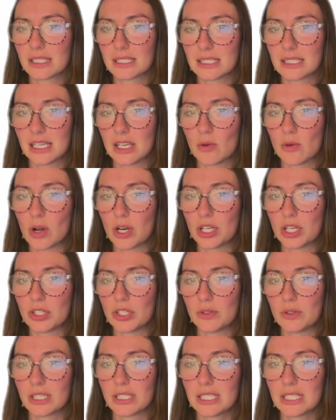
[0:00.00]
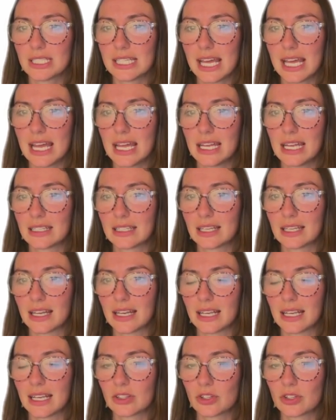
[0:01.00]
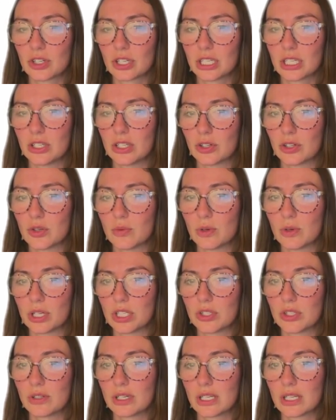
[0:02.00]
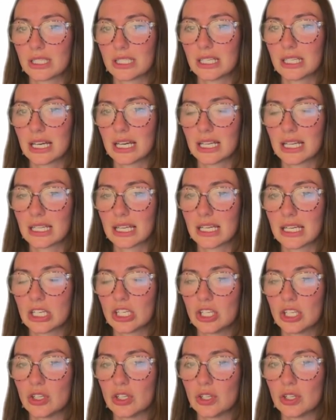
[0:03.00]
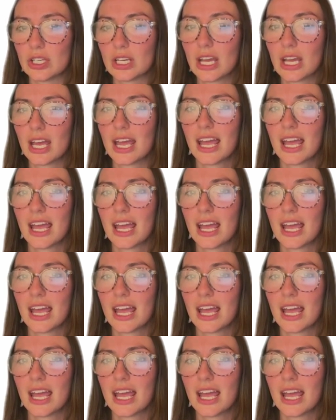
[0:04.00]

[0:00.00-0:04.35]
Let's say you want to do it on the 10th at 8:30, or you want to do it on the 9th at noon.